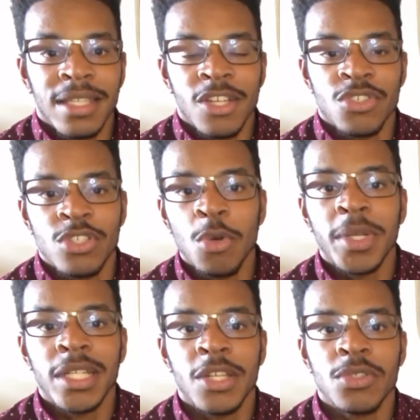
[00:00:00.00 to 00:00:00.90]
There's so
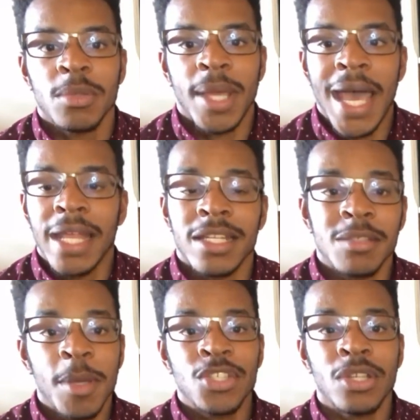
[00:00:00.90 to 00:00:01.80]
many deals to be had, and
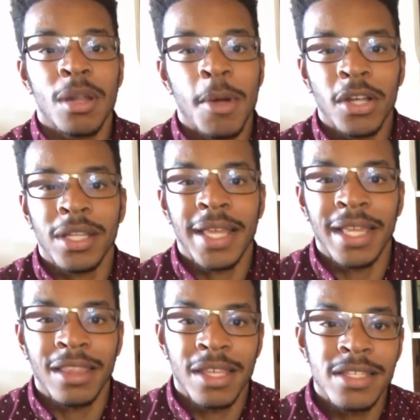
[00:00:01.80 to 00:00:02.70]
especially in a market like
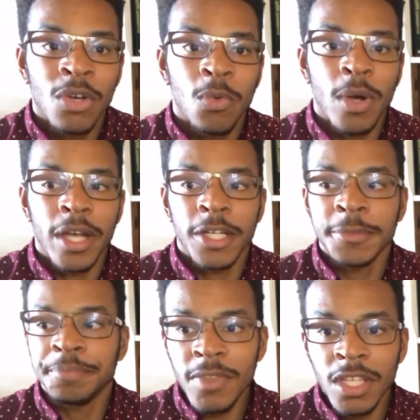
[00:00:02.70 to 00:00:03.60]
this
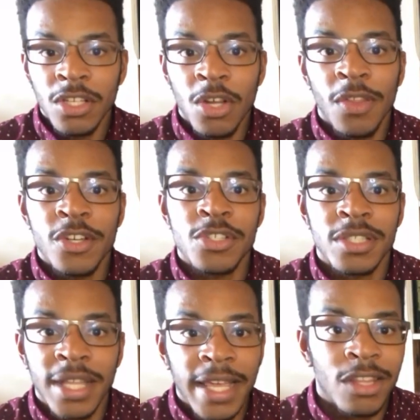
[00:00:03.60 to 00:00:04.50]
where, there's
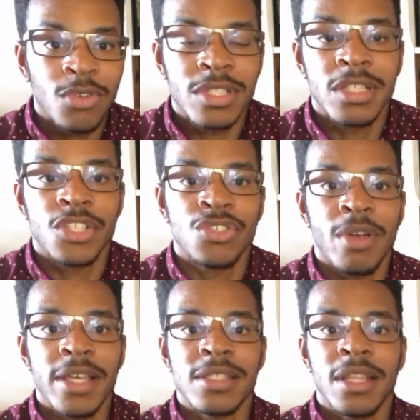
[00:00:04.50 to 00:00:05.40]
landlords in distress.